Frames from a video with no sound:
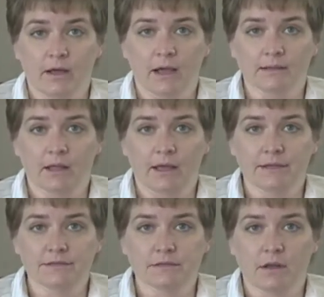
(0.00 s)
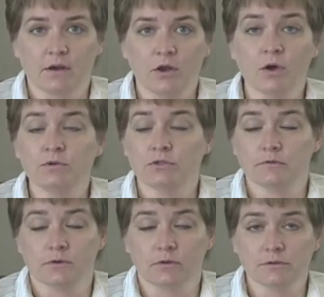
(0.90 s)
guidelines, no
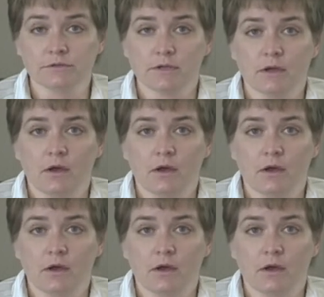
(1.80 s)
juveniles